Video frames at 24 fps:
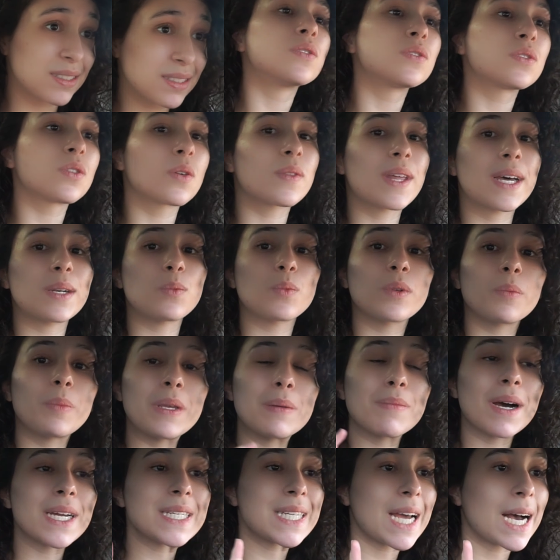So that will be
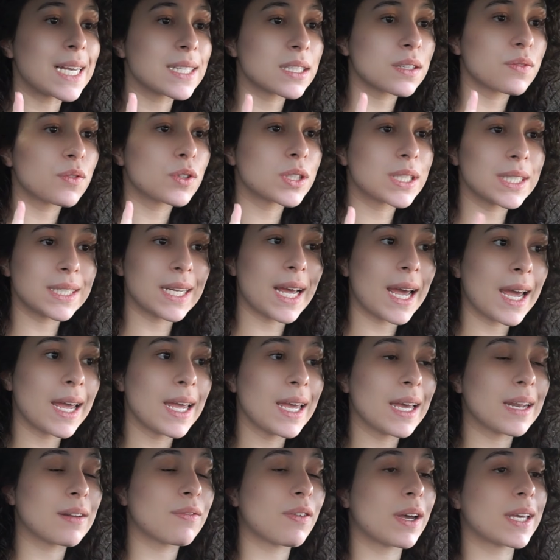my task for
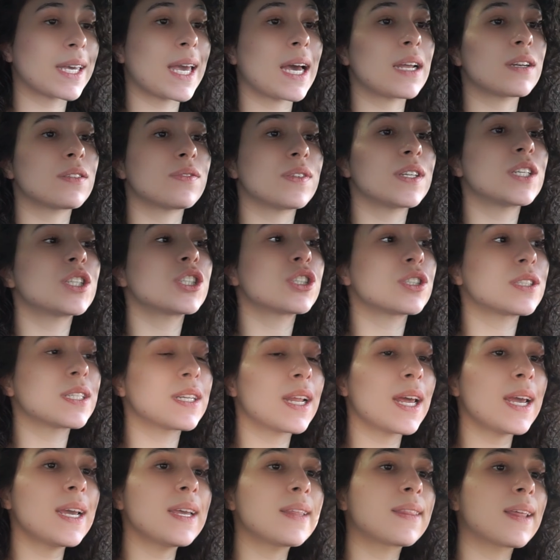today, and if I can't finish
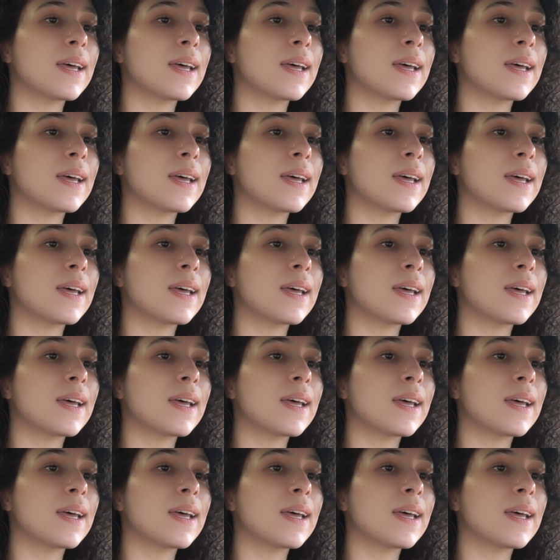today,